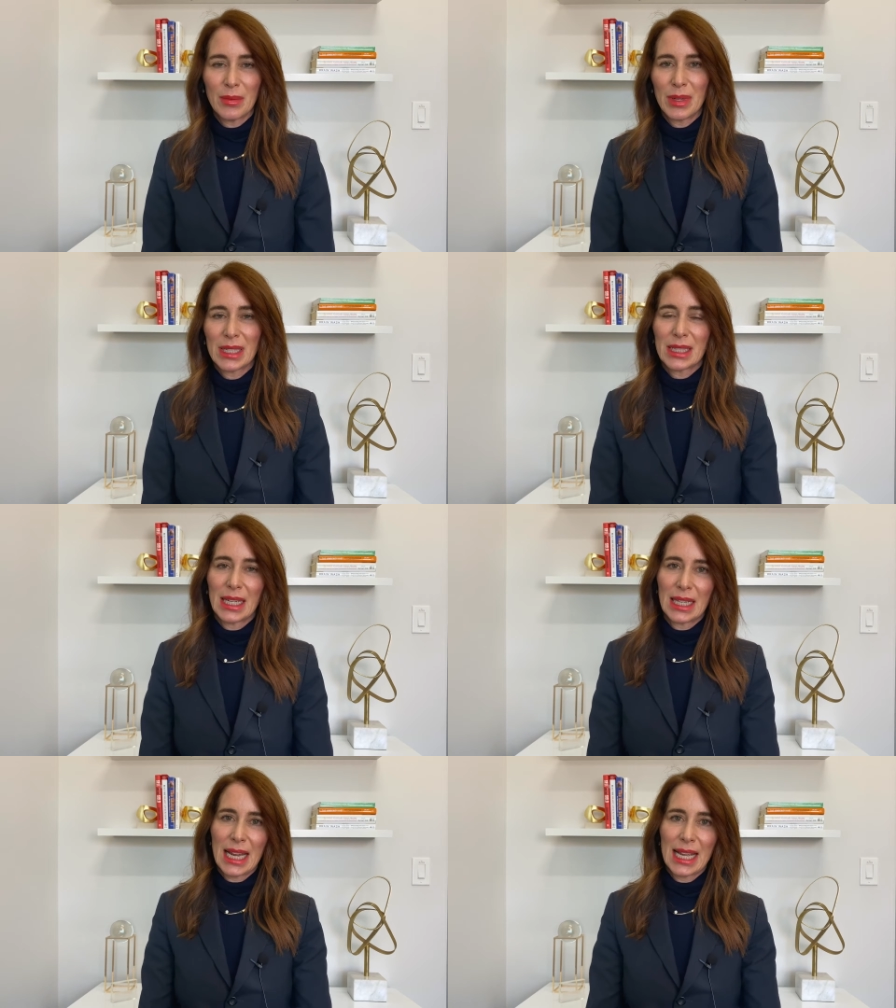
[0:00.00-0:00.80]
I'm not
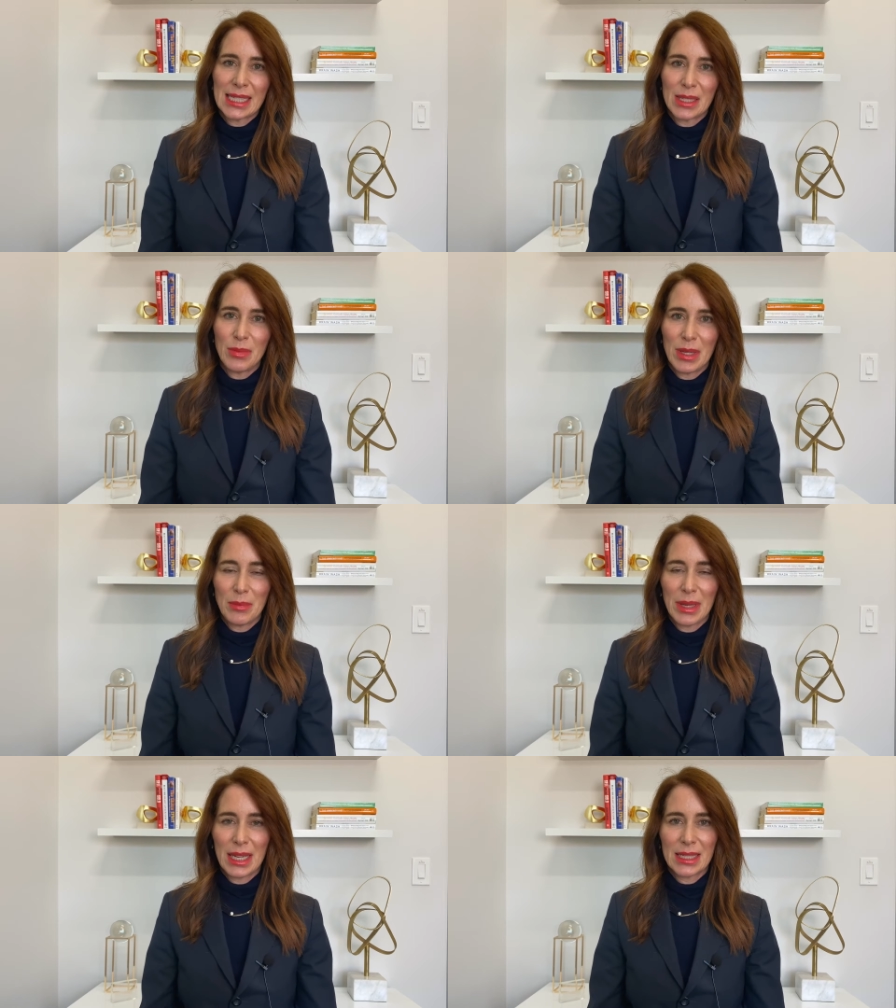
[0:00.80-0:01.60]
saying it has to be a
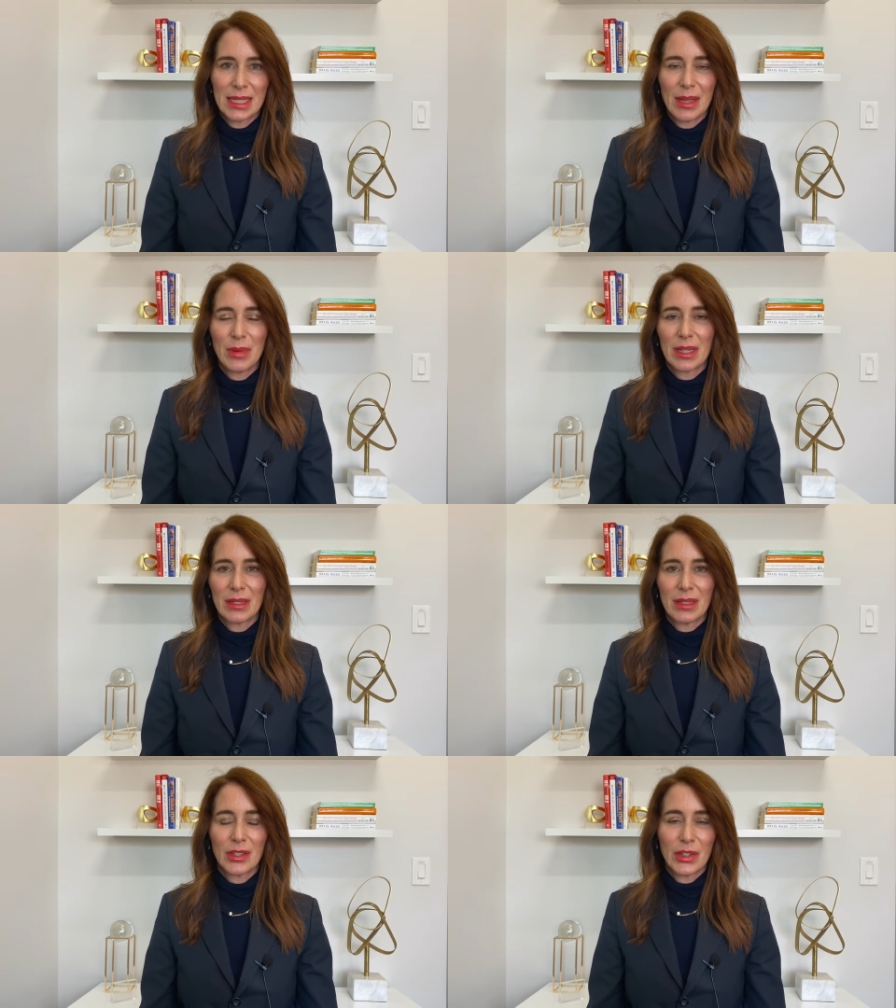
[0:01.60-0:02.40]

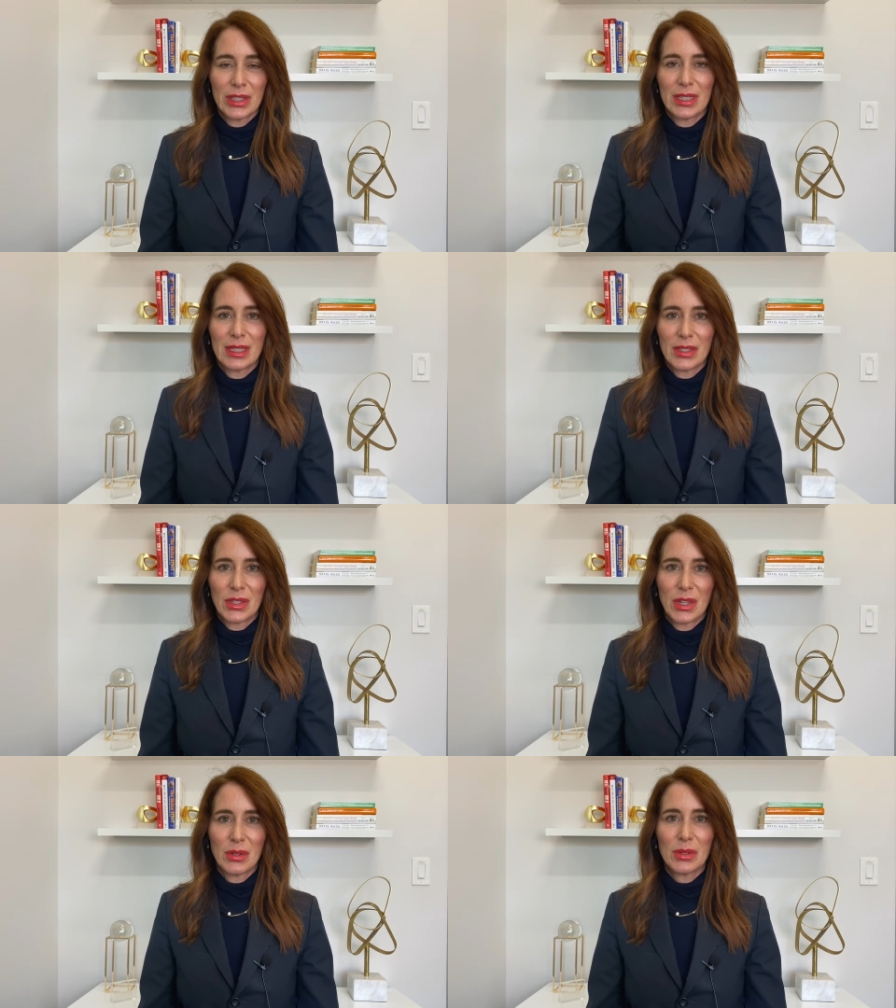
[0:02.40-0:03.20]
pandemic, goodness
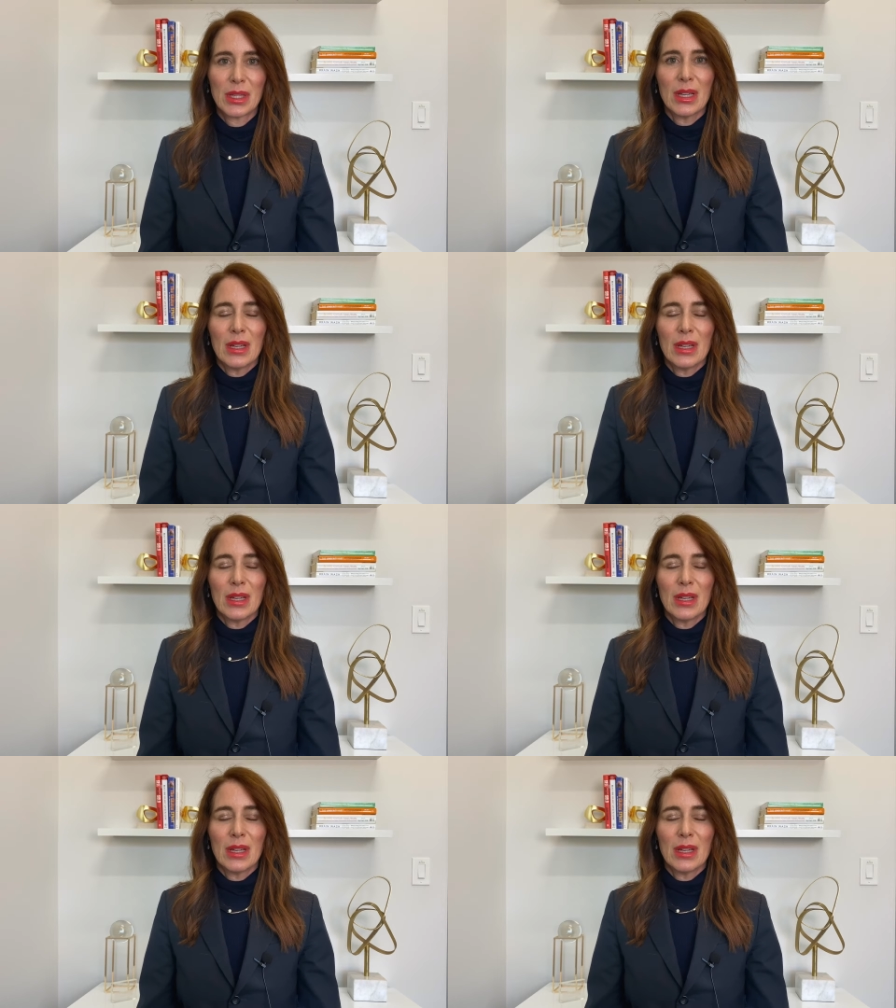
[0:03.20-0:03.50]
knows,